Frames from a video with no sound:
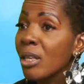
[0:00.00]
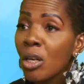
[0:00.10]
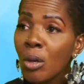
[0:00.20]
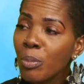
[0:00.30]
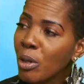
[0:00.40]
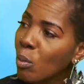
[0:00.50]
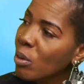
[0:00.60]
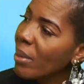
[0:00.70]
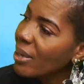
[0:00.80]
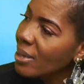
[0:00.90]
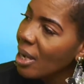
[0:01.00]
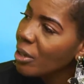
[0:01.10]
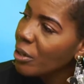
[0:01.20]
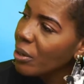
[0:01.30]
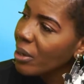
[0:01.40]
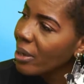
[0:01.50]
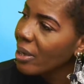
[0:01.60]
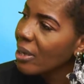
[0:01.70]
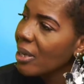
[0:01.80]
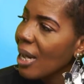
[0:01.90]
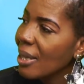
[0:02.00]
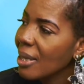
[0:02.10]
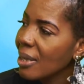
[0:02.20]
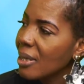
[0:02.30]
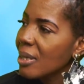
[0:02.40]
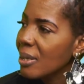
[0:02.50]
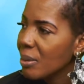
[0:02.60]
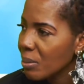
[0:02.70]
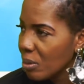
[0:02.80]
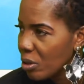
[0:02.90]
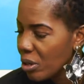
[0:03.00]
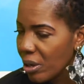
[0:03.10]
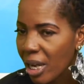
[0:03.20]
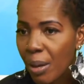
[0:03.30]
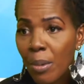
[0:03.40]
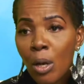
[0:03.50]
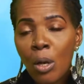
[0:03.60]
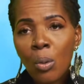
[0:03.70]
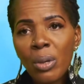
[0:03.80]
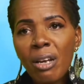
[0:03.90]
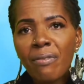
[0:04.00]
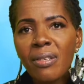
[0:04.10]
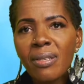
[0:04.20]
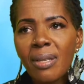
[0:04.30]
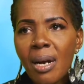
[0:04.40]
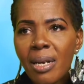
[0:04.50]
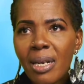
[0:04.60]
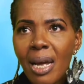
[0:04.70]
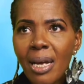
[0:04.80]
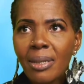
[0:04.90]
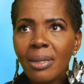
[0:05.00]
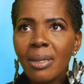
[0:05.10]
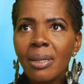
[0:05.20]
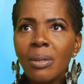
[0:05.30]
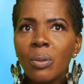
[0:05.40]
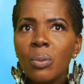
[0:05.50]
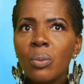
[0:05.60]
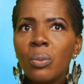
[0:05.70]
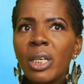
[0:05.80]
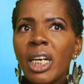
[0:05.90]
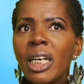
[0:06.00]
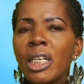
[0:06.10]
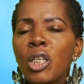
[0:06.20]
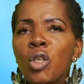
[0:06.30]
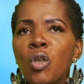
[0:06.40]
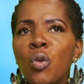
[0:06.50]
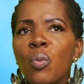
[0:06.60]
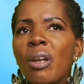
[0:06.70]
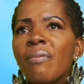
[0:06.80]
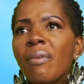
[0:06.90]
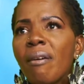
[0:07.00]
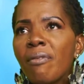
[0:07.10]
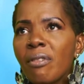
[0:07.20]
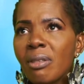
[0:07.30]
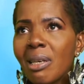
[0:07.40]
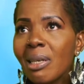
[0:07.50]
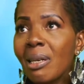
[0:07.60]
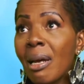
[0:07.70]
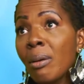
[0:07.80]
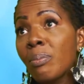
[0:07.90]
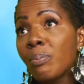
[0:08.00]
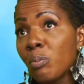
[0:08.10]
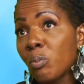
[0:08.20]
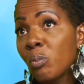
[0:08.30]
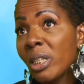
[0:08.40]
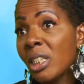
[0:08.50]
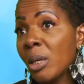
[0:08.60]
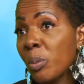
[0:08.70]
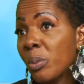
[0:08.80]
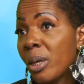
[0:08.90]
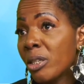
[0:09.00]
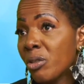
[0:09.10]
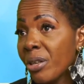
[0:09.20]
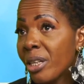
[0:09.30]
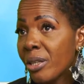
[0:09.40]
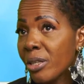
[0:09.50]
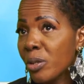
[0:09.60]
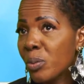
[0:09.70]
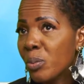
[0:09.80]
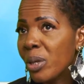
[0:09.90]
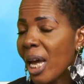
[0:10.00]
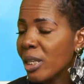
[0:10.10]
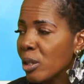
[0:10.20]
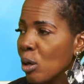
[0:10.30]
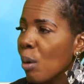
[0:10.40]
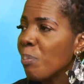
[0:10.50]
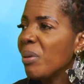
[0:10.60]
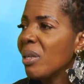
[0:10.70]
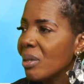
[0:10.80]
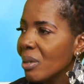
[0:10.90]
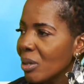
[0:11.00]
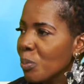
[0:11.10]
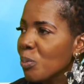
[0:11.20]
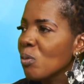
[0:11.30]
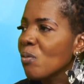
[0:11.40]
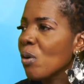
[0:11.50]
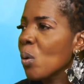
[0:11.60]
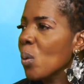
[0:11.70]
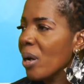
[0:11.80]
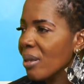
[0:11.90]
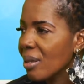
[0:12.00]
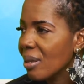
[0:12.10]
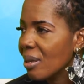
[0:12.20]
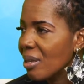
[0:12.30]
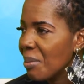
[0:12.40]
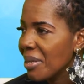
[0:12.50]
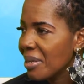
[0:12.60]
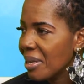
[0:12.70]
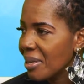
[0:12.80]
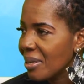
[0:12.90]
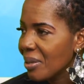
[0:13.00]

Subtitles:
Someone might start earlier in their athletic, game. When I first started, and when I first started, I went in as trainers. We had to compete to prove our worth in the business.